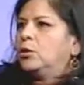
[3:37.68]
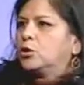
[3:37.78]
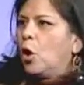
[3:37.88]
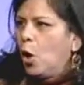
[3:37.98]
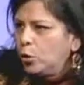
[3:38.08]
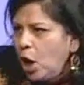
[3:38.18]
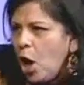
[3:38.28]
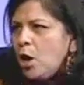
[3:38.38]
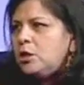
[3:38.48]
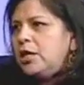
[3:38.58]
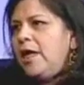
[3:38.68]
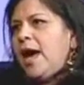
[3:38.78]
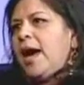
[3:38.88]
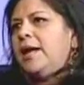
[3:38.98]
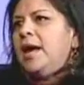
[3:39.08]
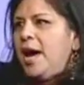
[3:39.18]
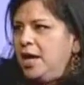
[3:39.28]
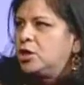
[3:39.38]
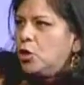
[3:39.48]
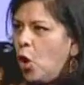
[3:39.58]
So hold on to that
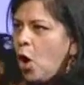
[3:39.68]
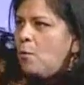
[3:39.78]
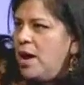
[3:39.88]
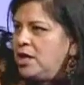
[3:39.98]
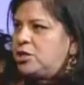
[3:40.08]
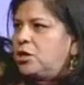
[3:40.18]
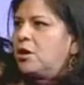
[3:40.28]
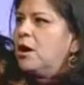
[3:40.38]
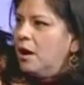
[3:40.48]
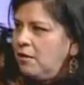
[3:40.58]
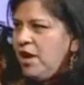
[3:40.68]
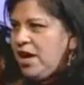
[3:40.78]
as your measure of